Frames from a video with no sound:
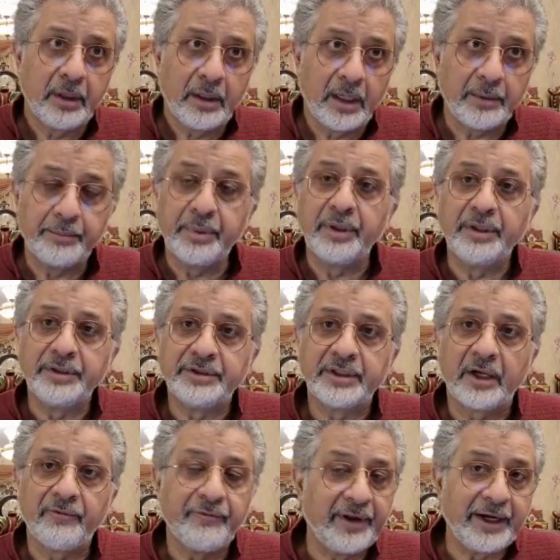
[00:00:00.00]
birds
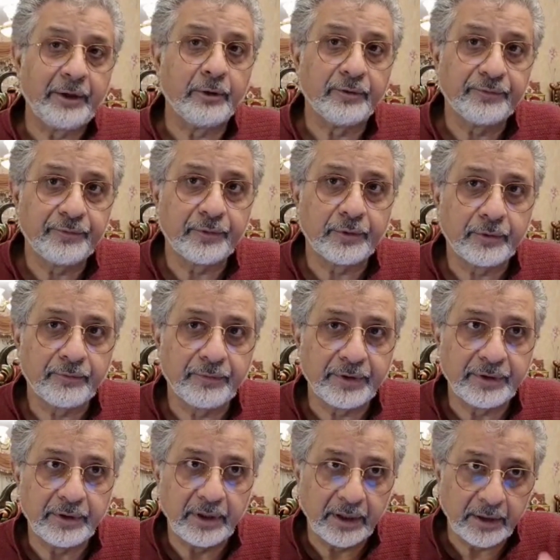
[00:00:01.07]
are very good
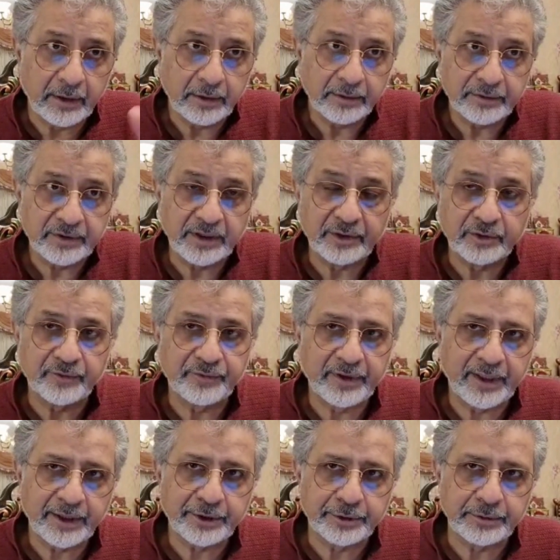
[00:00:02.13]
with their sense of
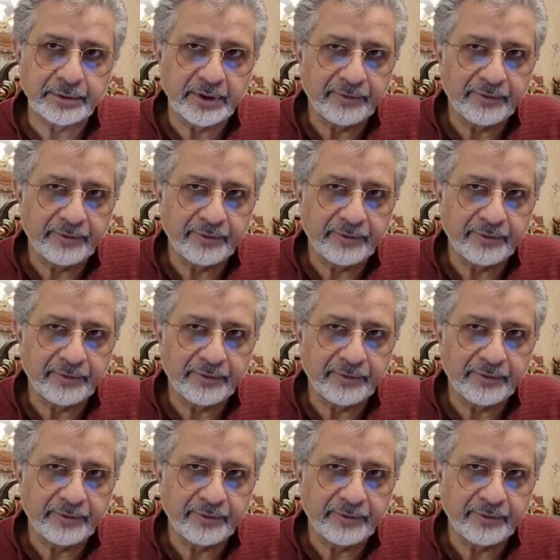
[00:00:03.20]
direction.